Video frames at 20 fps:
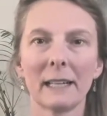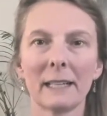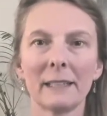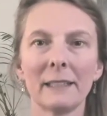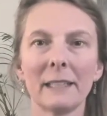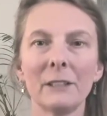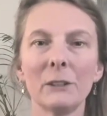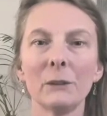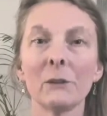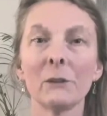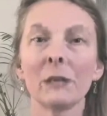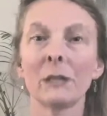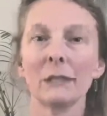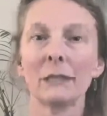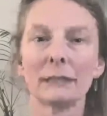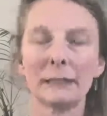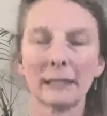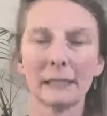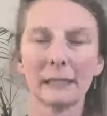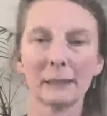And then you're
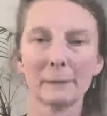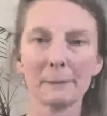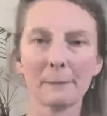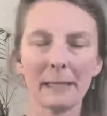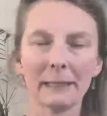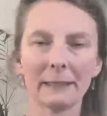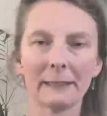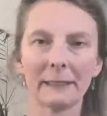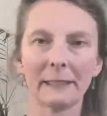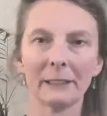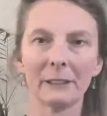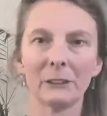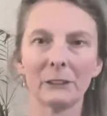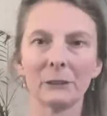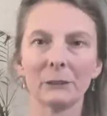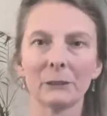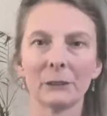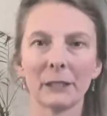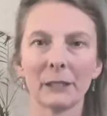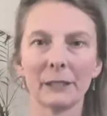going to send a
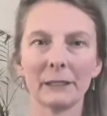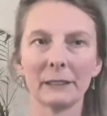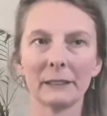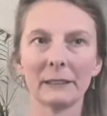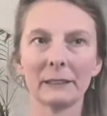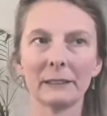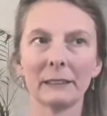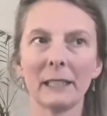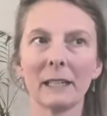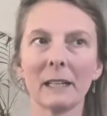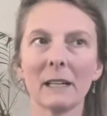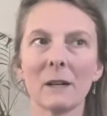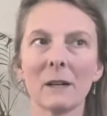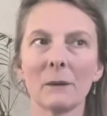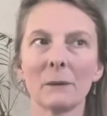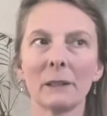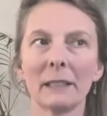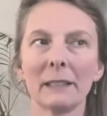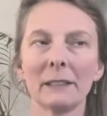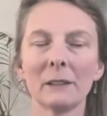message. You're going to say,
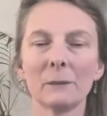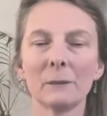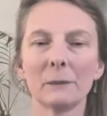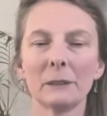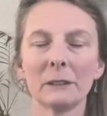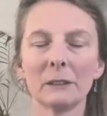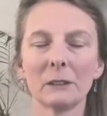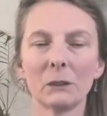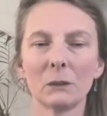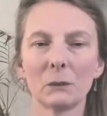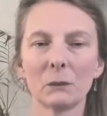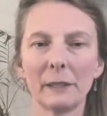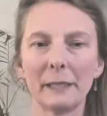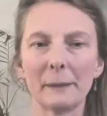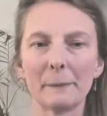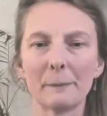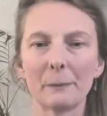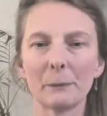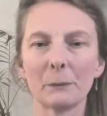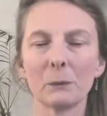oh, well, I don't want to
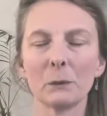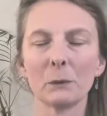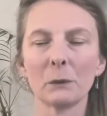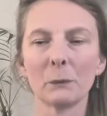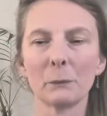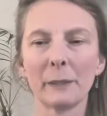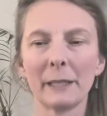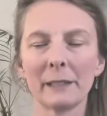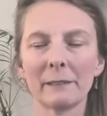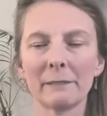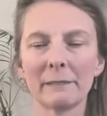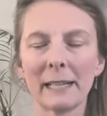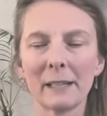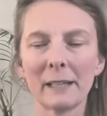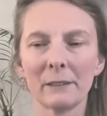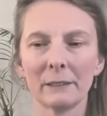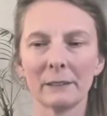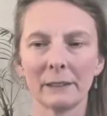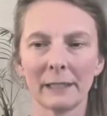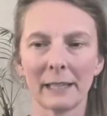grip all the way
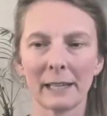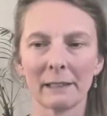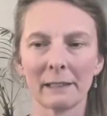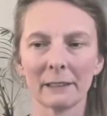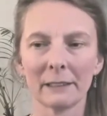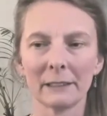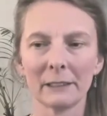around there.